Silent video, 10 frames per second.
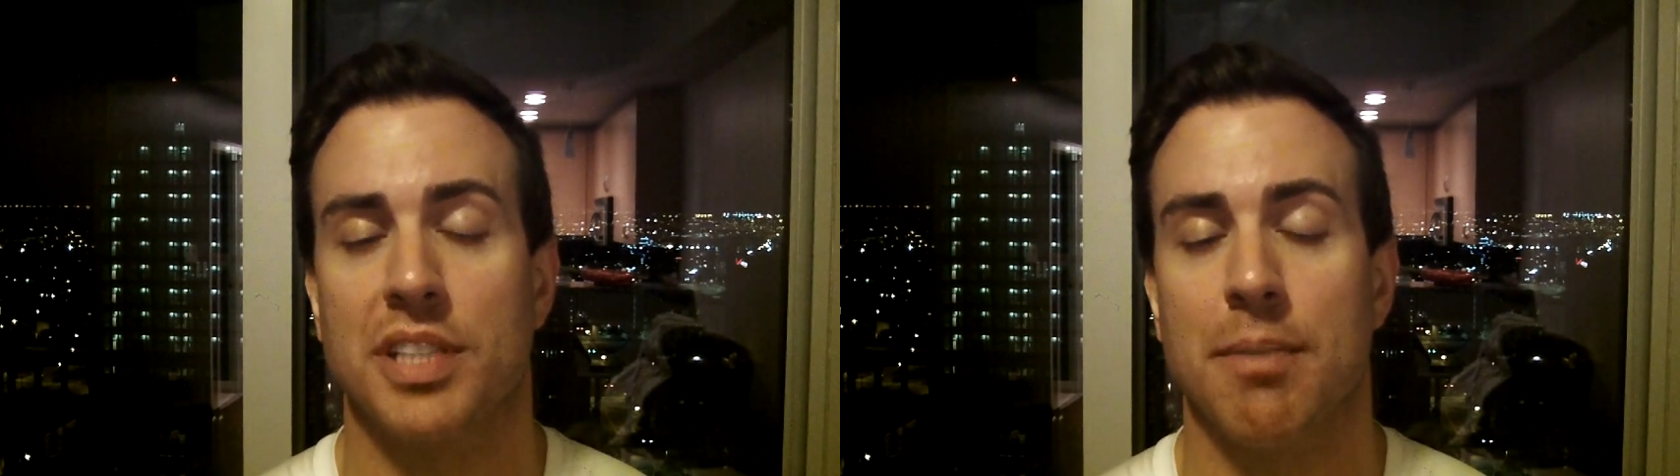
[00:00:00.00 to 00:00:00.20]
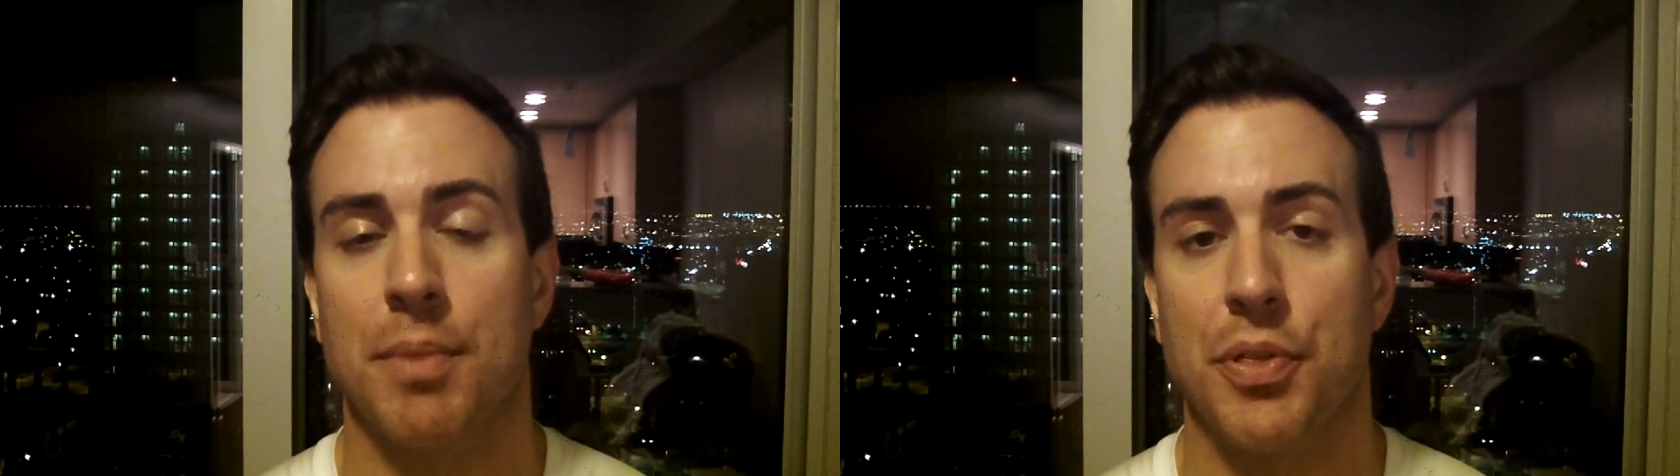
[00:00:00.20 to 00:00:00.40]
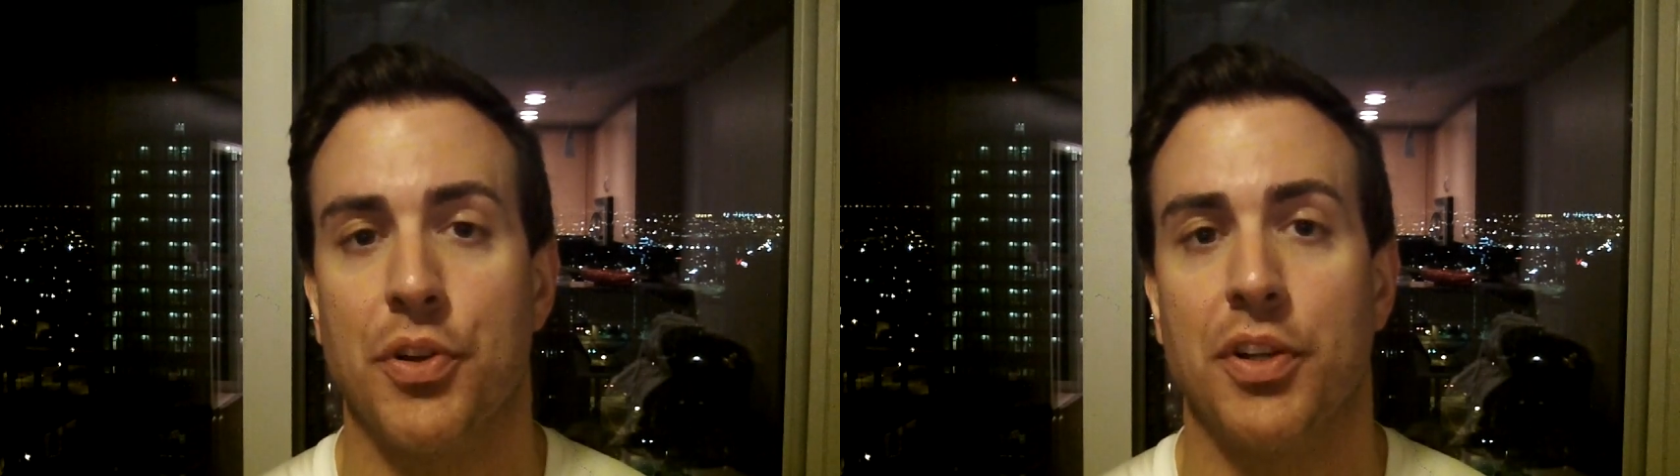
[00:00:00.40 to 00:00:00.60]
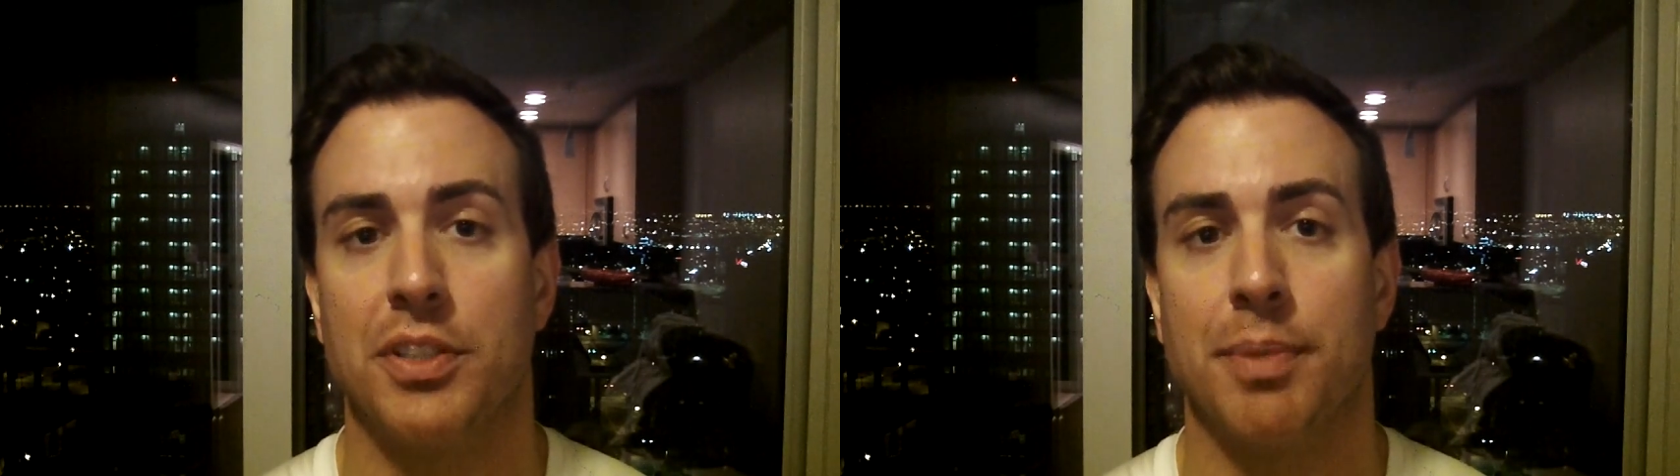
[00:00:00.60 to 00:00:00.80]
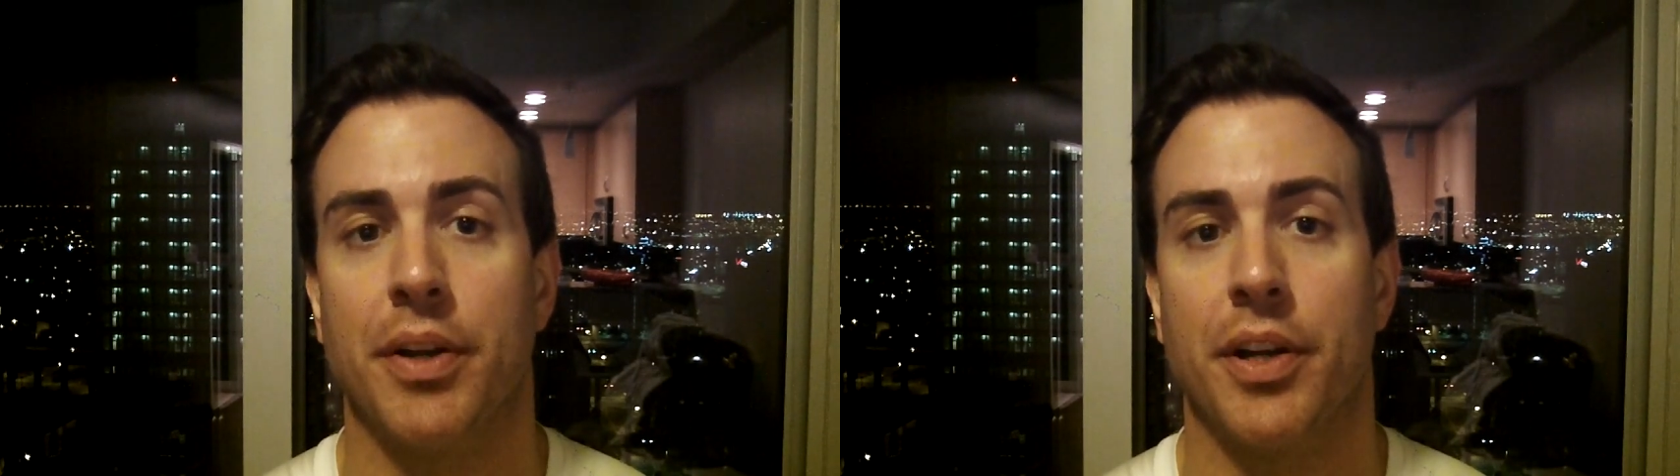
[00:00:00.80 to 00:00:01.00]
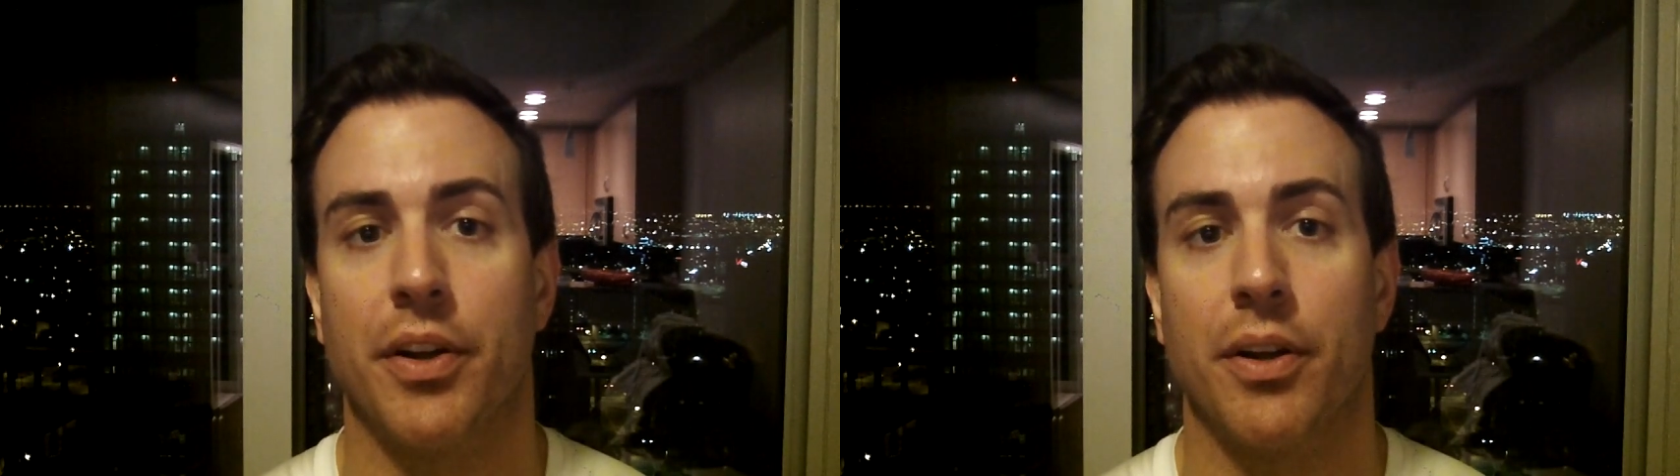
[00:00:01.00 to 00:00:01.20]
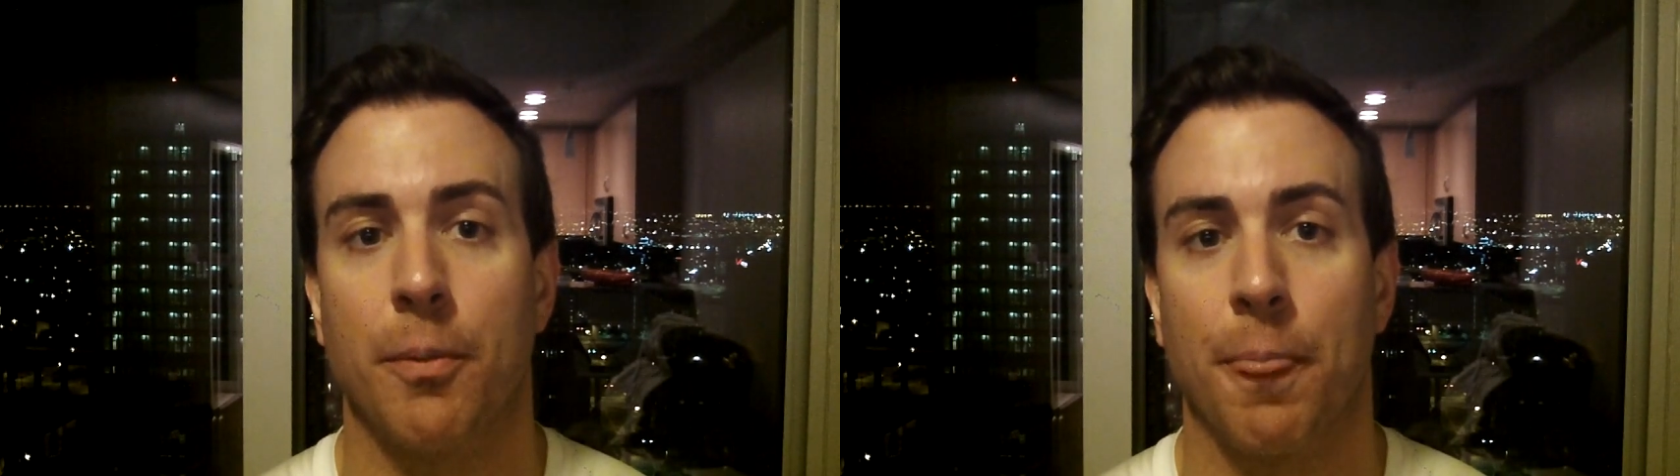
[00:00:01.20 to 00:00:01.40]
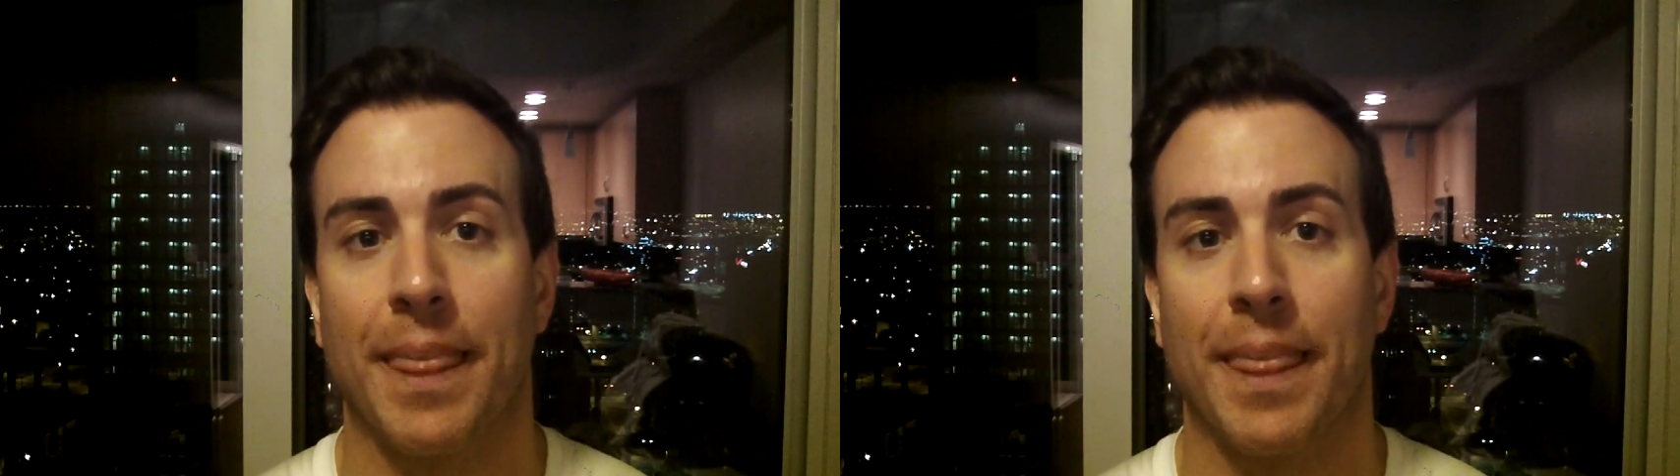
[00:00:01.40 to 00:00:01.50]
that mid-30s barrier,